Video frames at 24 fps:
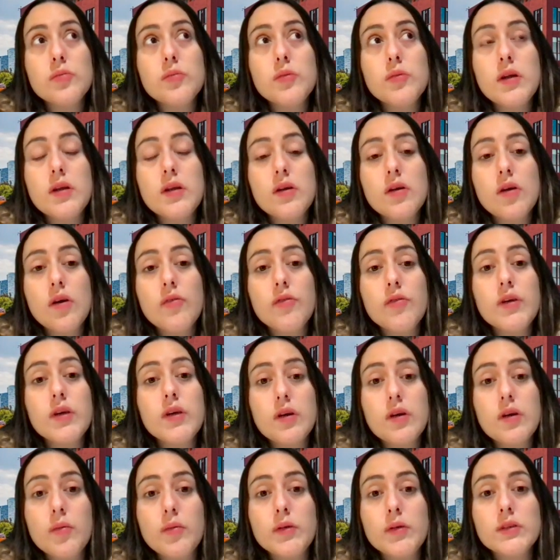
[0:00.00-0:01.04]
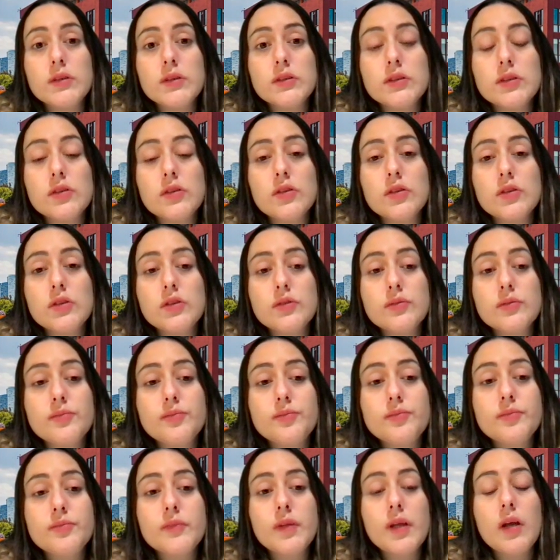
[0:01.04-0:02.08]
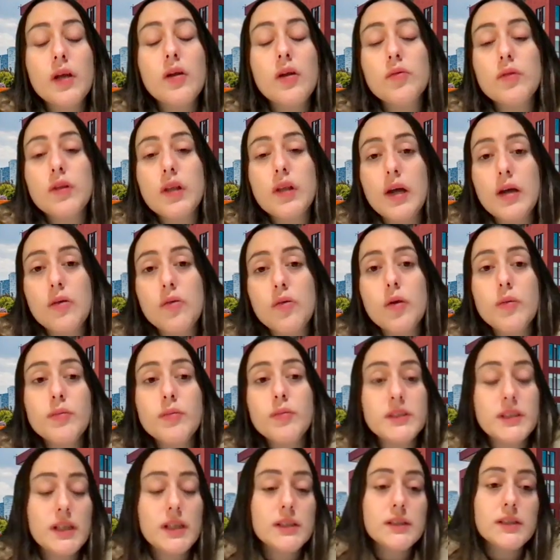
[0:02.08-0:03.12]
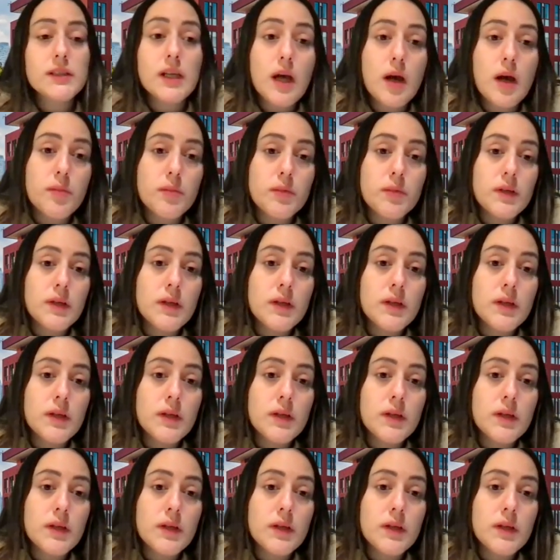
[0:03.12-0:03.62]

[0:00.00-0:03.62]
many of e-commerce stores and online websites and apps.